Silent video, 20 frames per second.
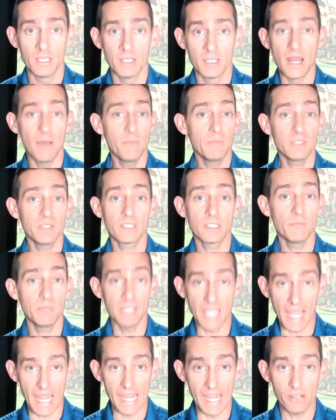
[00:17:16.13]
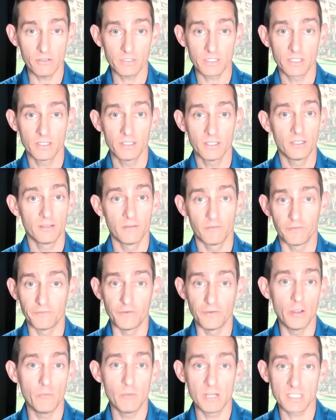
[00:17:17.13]
Numbers can be out,
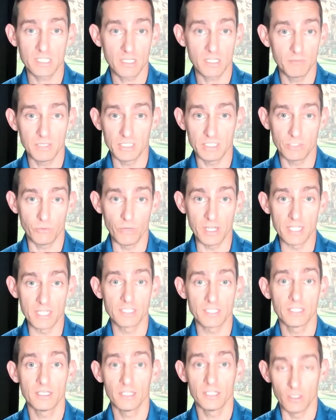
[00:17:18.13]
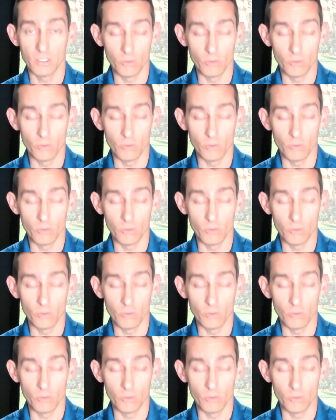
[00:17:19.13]
firmwares can be tweaked,